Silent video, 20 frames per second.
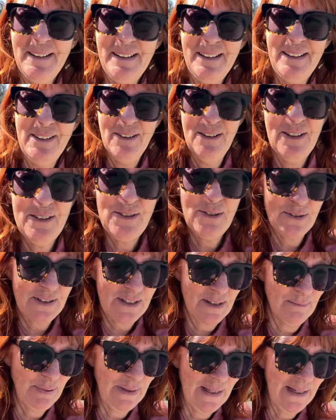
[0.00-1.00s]
Nigel's
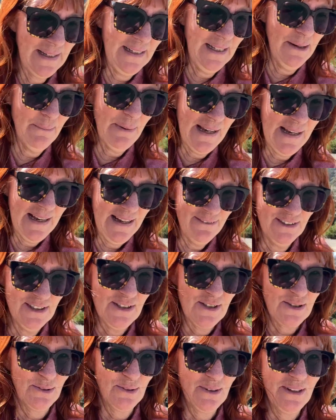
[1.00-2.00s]
complaining about having
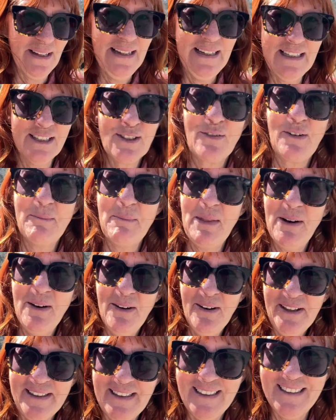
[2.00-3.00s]
sore legs from the
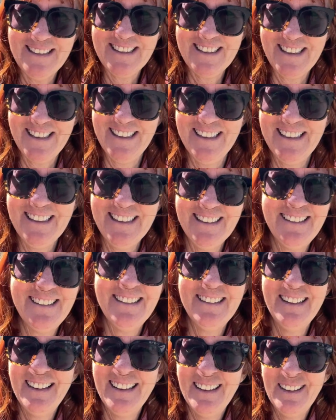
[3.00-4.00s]
hike yesterday.
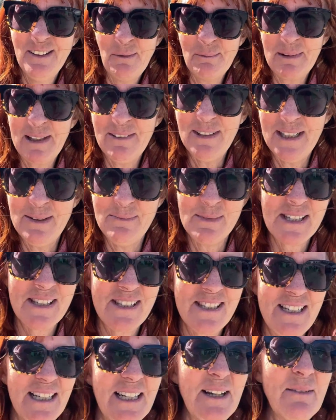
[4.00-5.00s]
I'm giving him
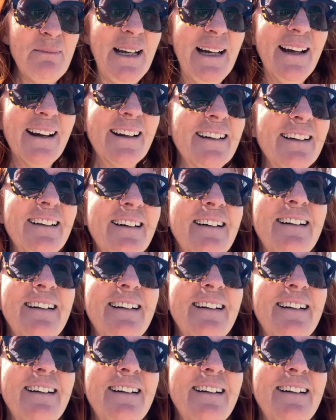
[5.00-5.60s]
stick about it.